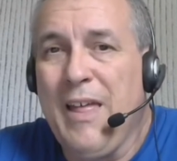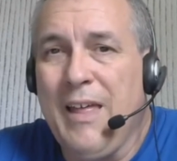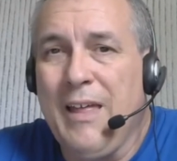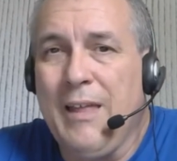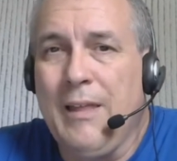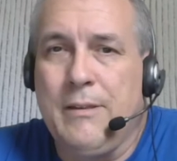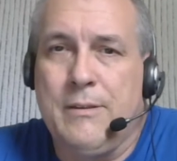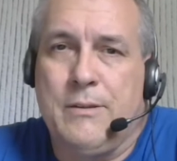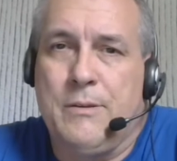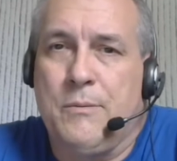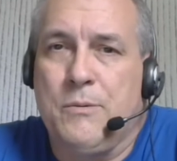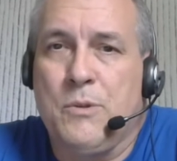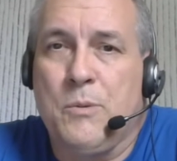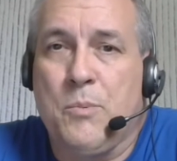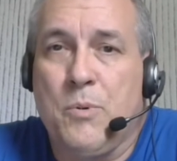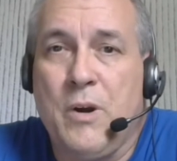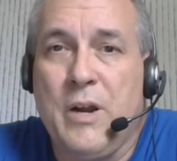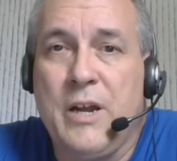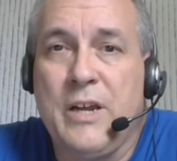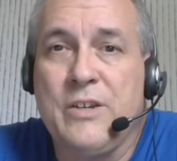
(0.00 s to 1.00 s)
the
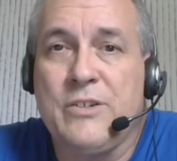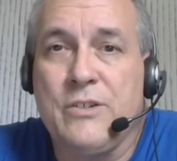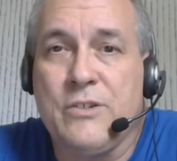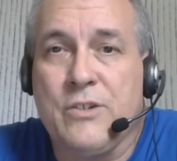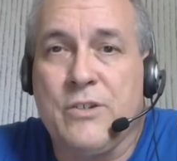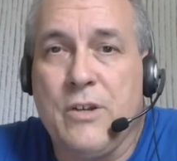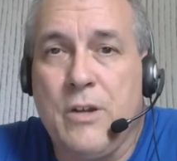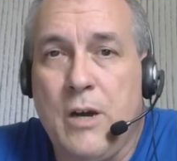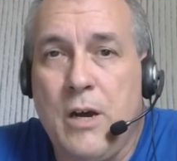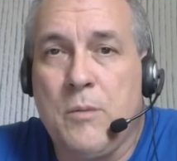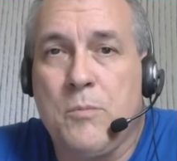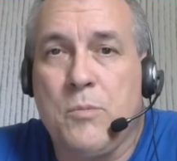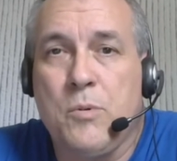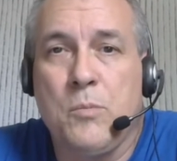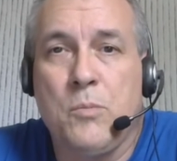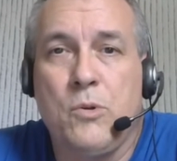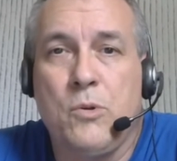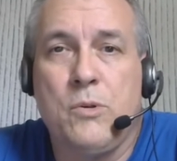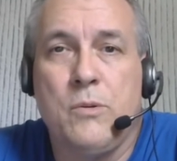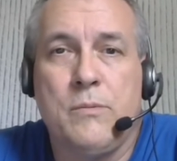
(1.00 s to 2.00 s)
price is
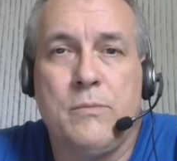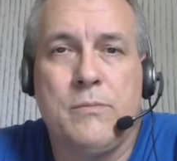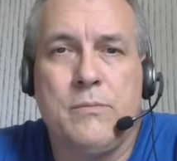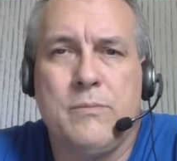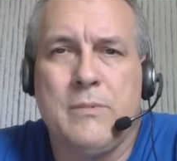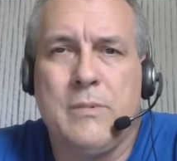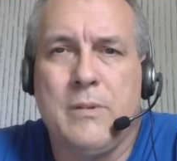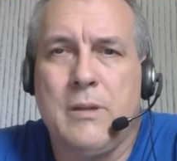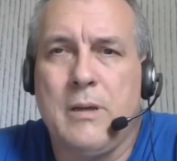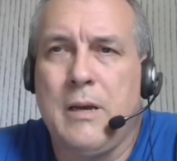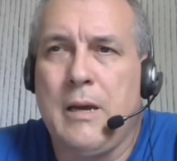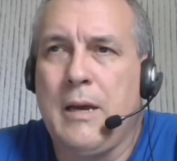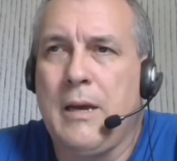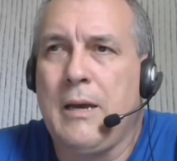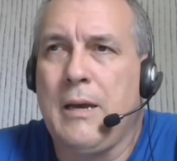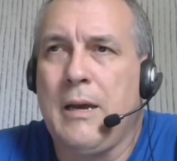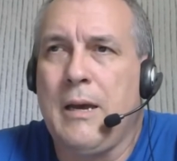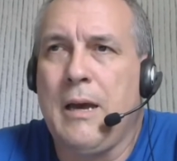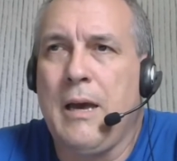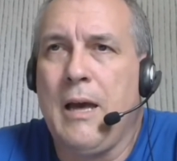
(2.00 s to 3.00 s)
comparable.
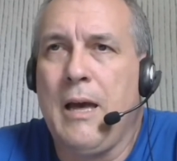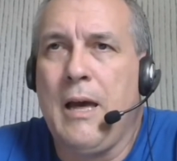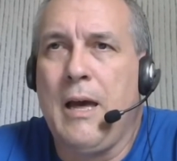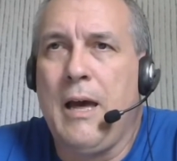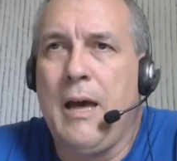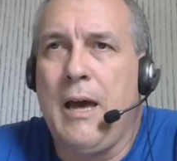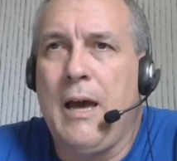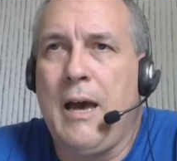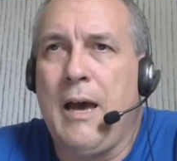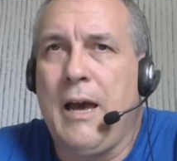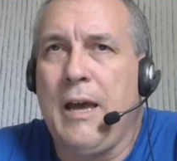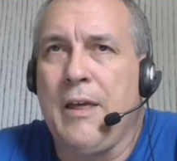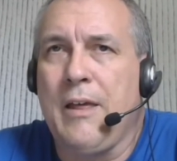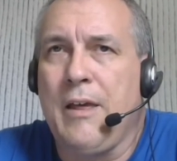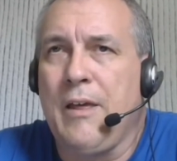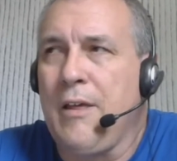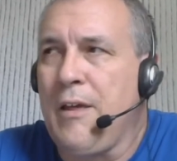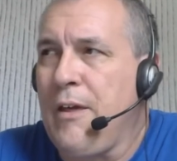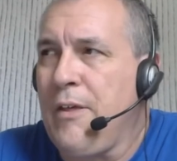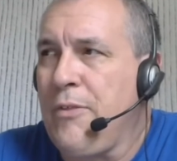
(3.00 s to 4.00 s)

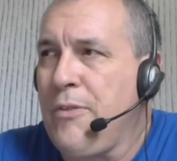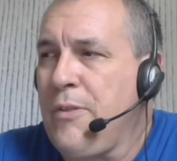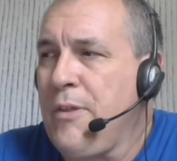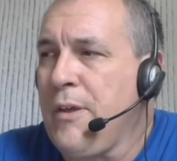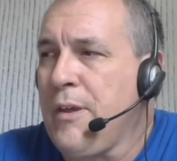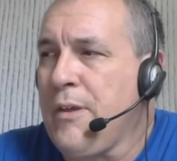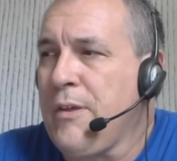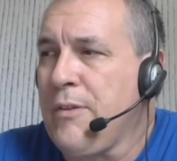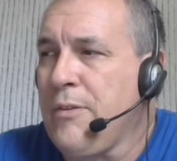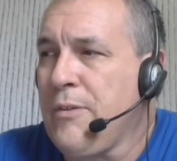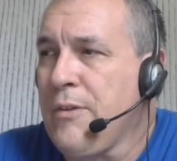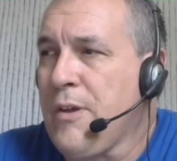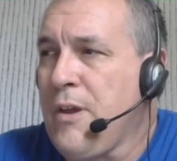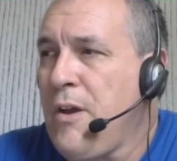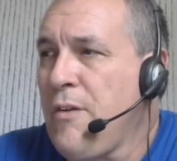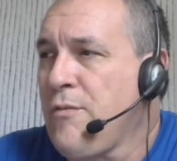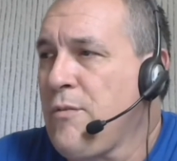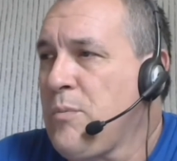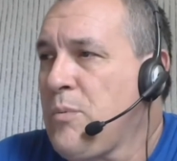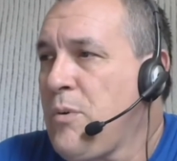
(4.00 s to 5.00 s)
I think the
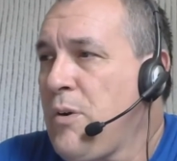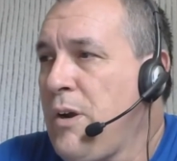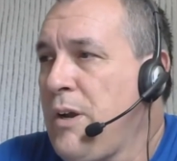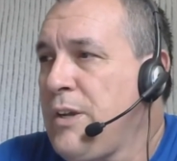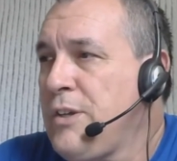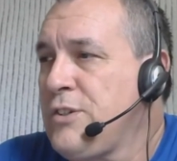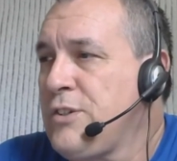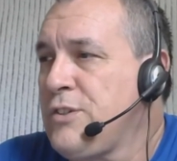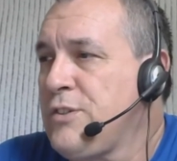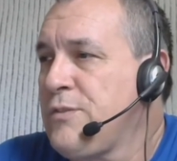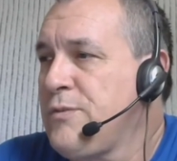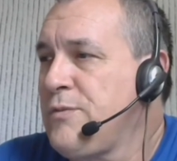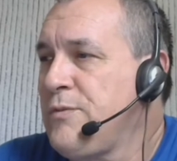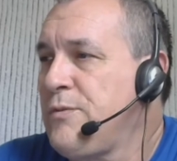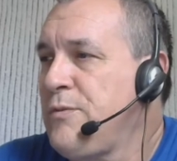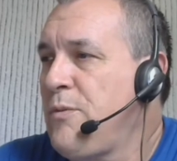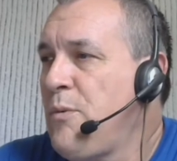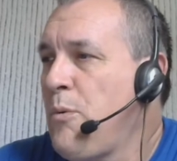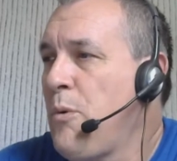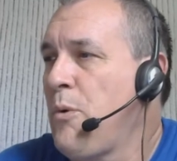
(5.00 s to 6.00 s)
cover price
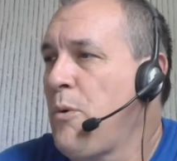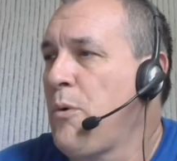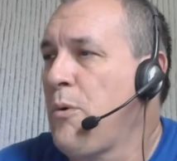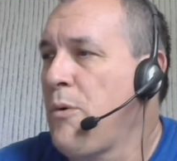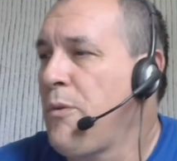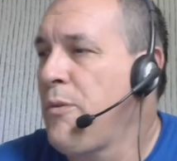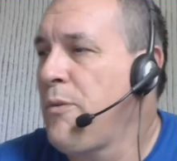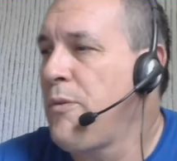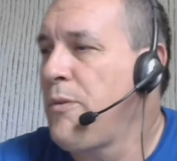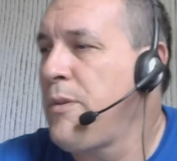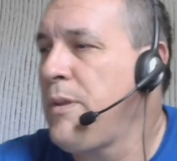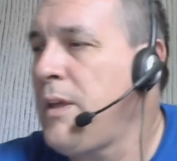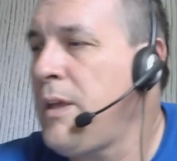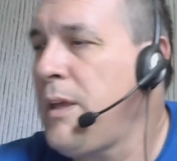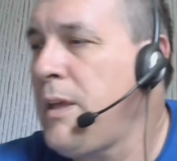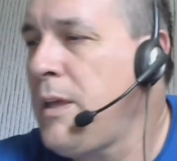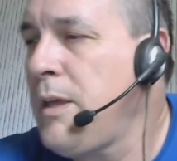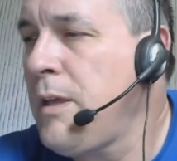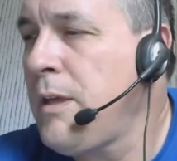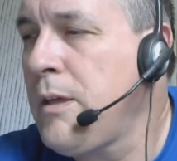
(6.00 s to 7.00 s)
for
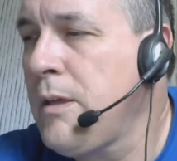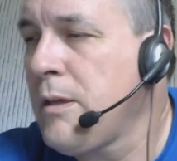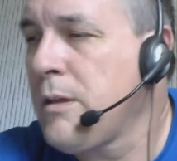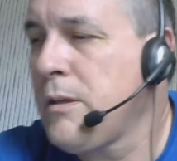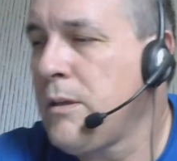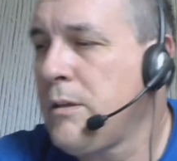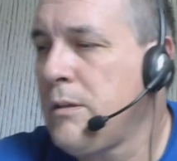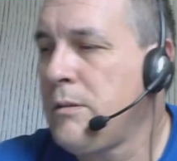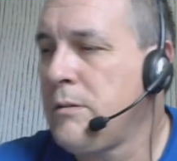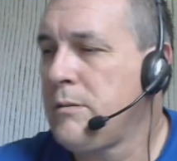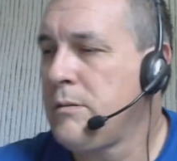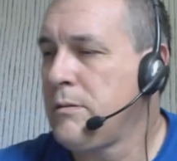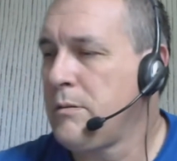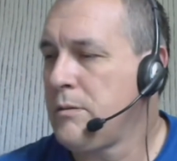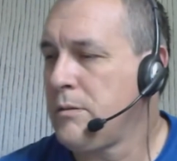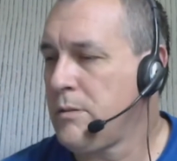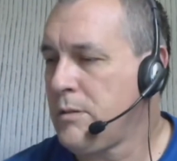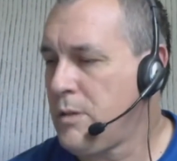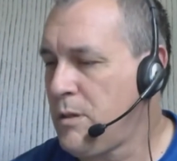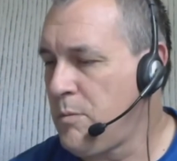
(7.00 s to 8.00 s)
the
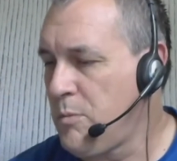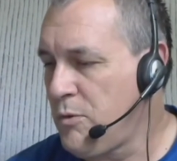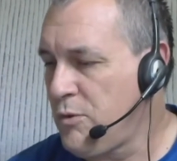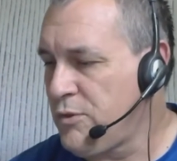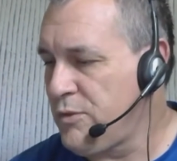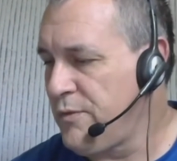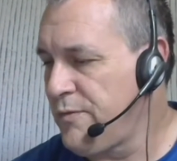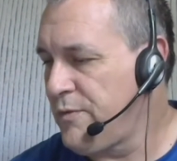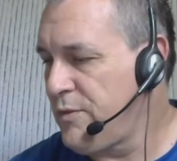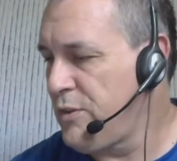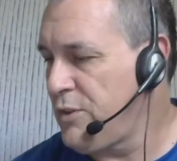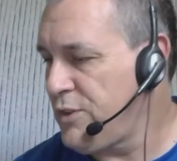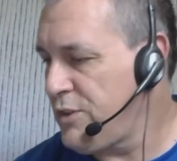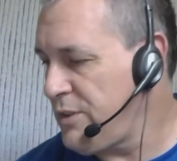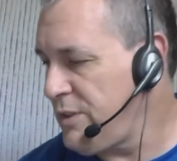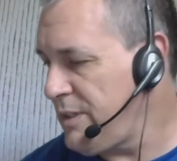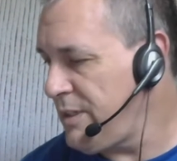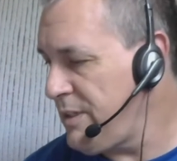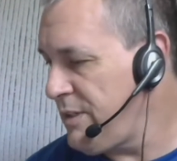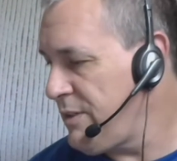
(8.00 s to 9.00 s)
commercial
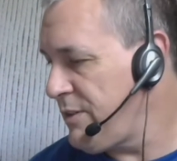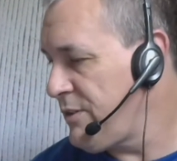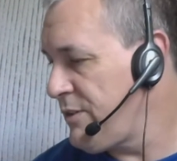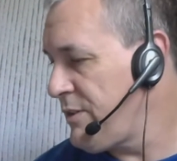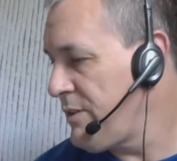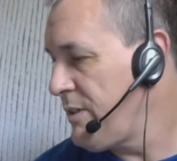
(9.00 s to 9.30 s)
version is